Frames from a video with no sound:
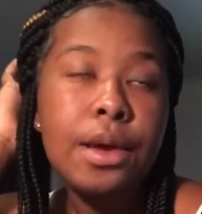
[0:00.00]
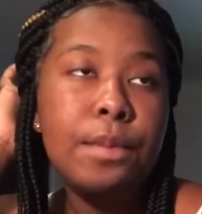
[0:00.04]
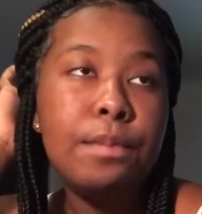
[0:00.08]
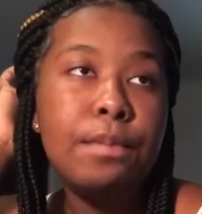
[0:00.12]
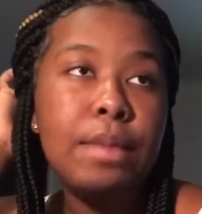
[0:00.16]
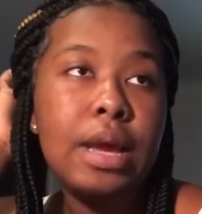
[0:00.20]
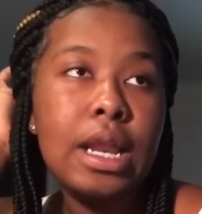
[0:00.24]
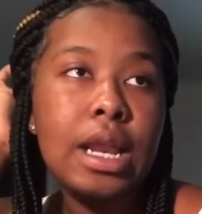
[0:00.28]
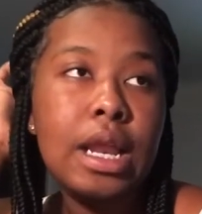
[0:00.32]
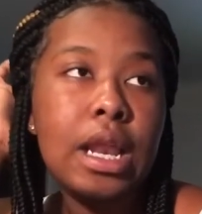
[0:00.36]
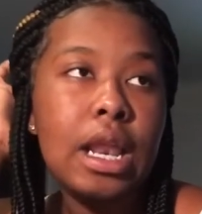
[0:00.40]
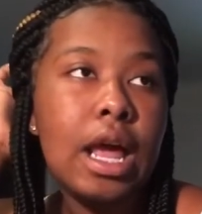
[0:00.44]

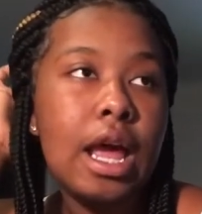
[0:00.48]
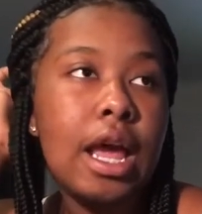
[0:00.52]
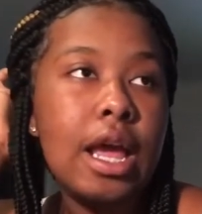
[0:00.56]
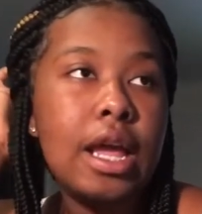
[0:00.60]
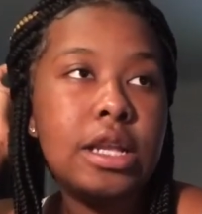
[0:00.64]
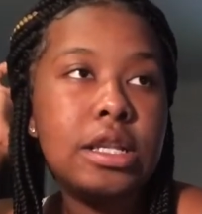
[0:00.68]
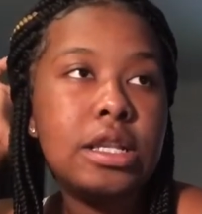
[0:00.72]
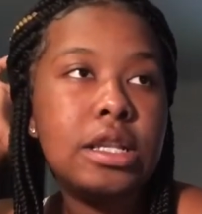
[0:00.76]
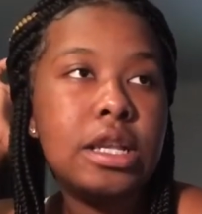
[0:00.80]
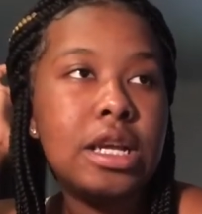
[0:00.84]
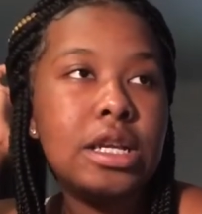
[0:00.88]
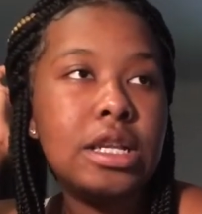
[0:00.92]
Meaning,
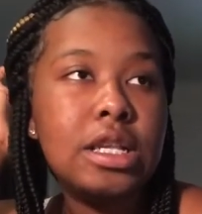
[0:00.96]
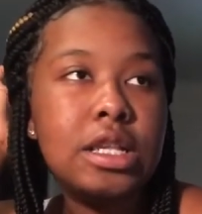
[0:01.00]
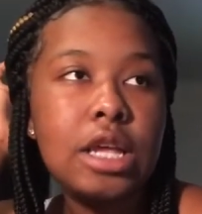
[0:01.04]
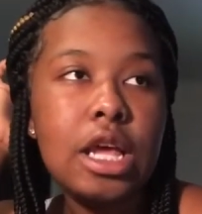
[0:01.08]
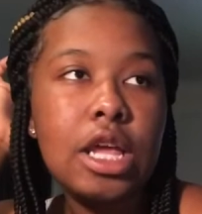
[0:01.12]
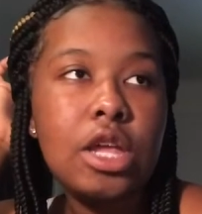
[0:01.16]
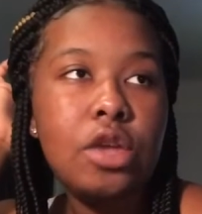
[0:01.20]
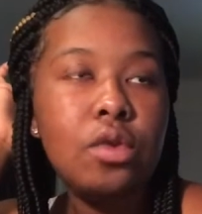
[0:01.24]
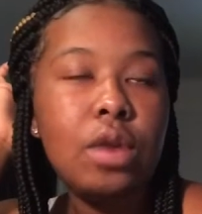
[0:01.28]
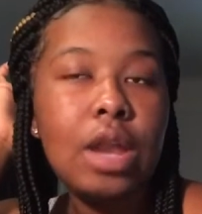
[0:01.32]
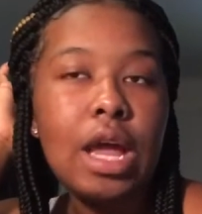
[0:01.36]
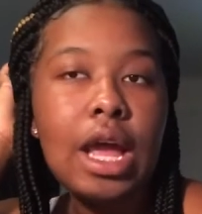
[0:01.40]
like, let's
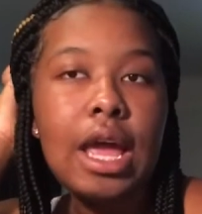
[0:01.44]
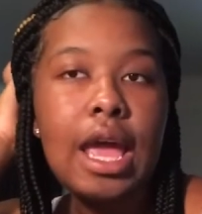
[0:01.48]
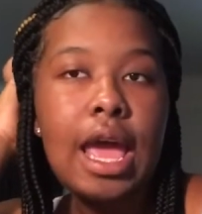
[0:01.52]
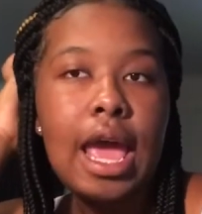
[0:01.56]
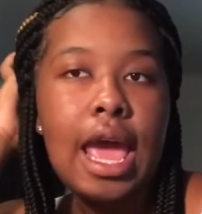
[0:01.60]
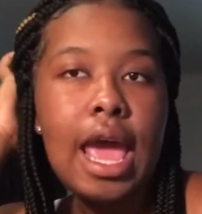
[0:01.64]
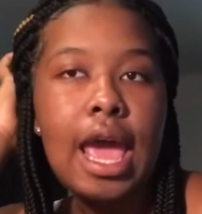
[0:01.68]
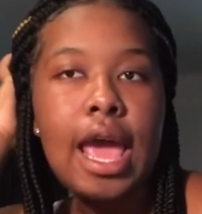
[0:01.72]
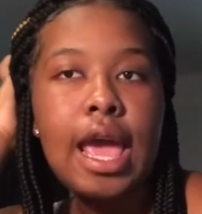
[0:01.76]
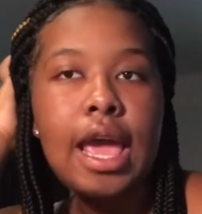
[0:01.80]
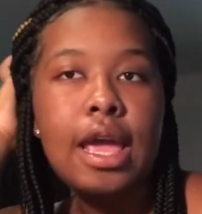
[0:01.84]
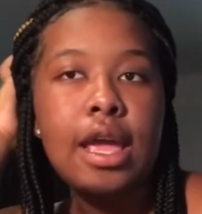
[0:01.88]
say you like,
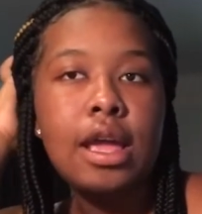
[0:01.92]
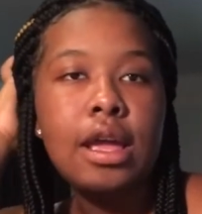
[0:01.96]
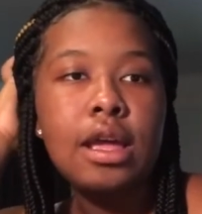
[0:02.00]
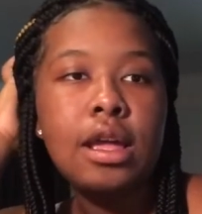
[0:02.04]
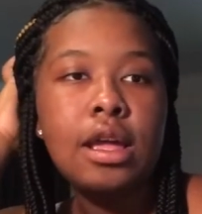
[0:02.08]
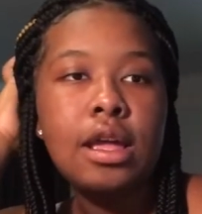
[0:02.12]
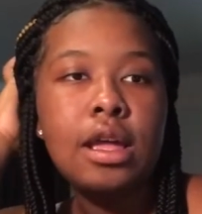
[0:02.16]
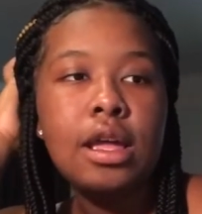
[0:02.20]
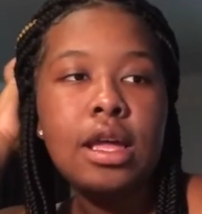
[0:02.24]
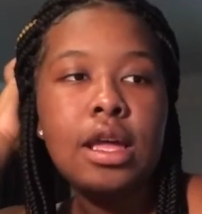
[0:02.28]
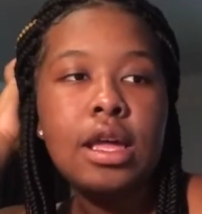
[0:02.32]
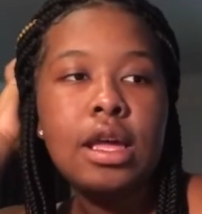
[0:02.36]
hey,
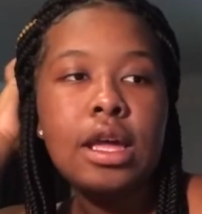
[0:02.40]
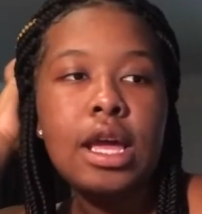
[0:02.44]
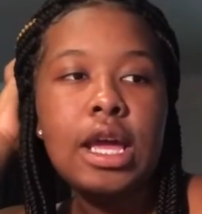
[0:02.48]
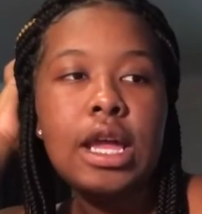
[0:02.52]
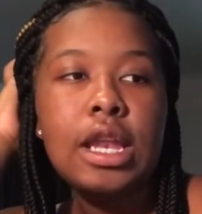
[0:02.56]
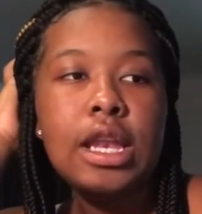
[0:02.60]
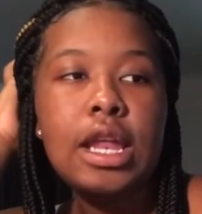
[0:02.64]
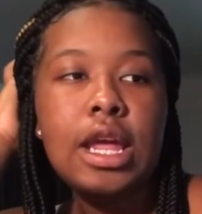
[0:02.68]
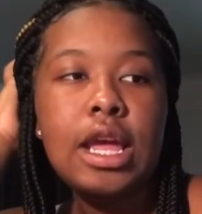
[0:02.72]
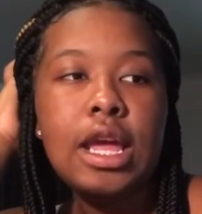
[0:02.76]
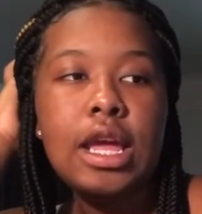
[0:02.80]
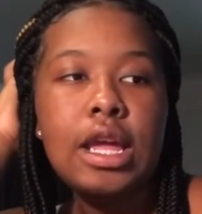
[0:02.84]

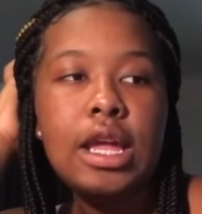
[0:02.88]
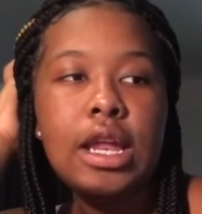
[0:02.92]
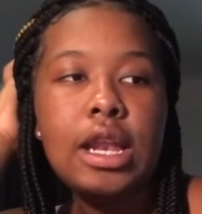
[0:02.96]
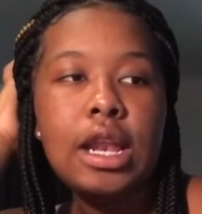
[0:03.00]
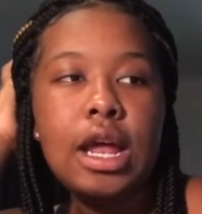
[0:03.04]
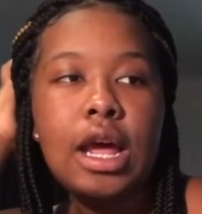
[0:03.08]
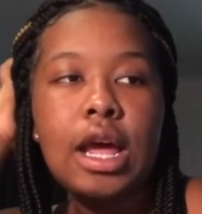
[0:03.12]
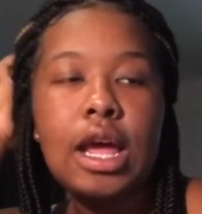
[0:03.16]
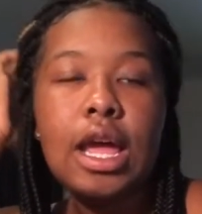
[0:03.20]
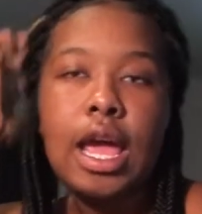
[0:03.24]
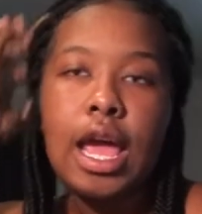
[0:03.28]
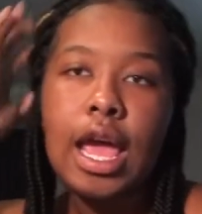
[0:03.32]
and then he
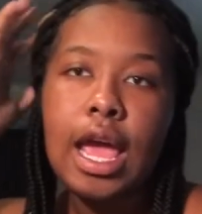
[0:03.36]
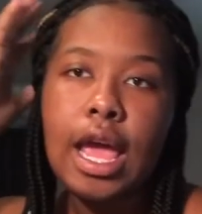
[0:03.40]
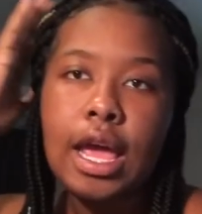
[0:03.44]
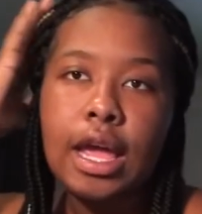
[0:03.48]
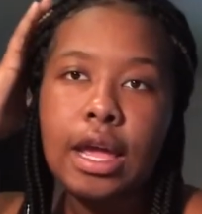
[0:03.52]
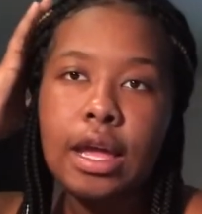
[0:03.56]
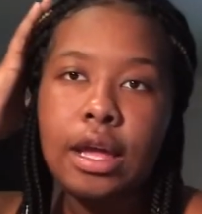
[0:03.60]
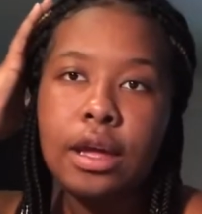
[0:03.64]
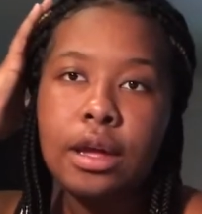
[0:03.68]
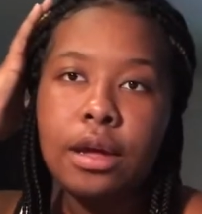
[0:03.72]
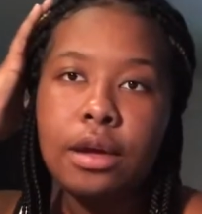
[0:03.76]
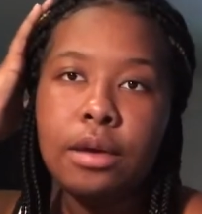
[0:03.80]
like,
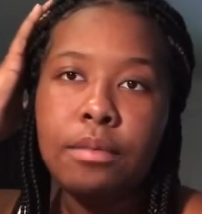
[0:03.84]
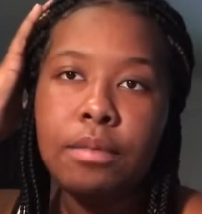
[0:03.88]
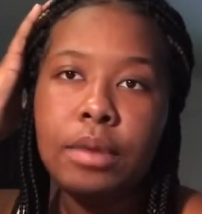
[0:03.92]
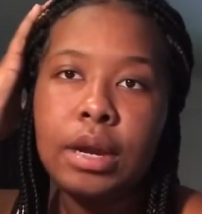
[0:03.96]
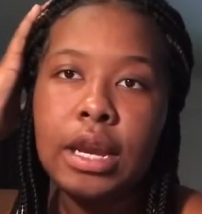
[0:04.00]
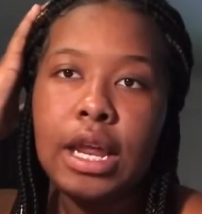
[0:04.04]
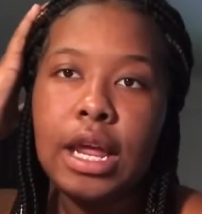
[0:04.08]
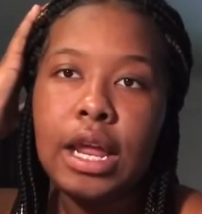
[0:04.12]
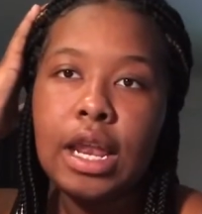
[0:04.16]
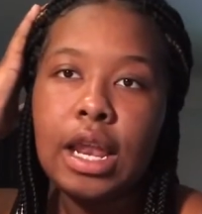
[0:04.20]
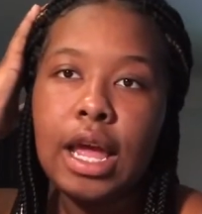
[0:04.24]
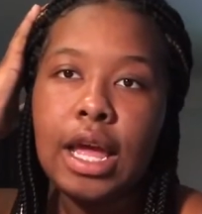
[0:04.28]
hey,
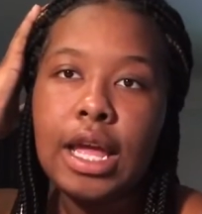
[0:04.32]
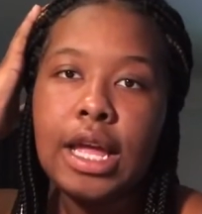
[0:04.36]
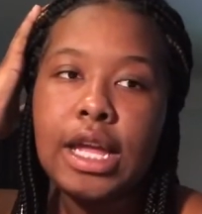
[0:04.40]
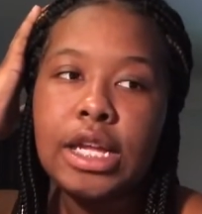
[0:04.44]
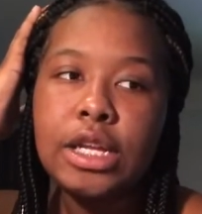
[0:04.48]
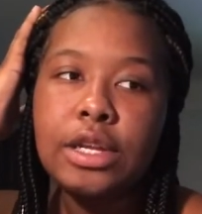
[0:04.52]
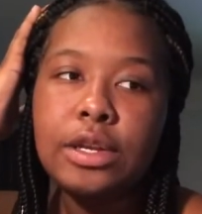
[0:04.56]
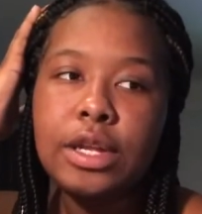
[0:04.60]
but then like